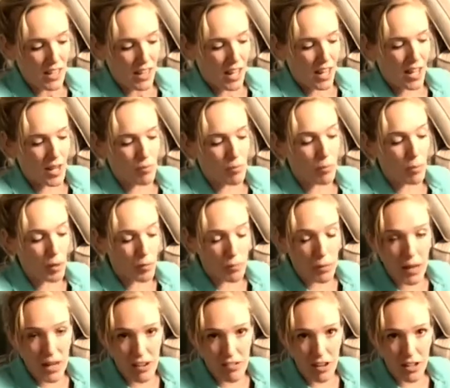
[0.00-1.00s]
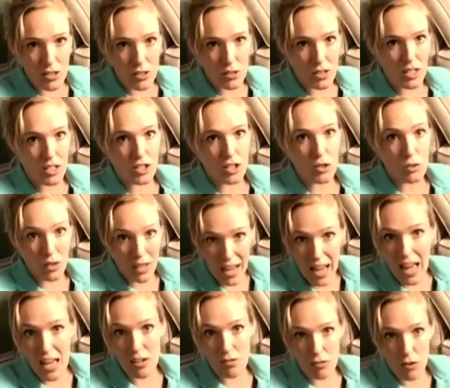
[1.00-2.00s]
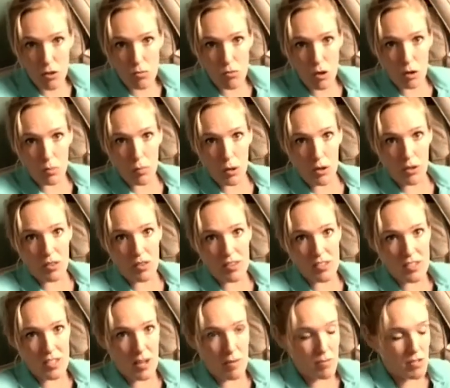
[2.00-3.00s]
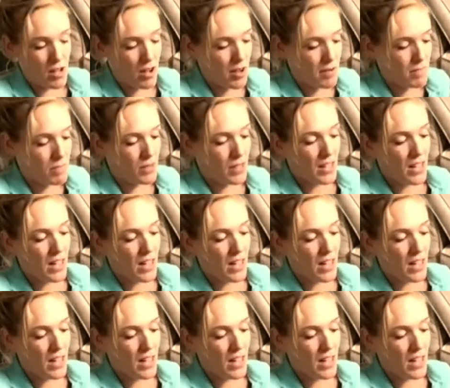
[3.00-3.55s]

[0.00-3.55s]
But play around with it. You can foam roll both at the same time.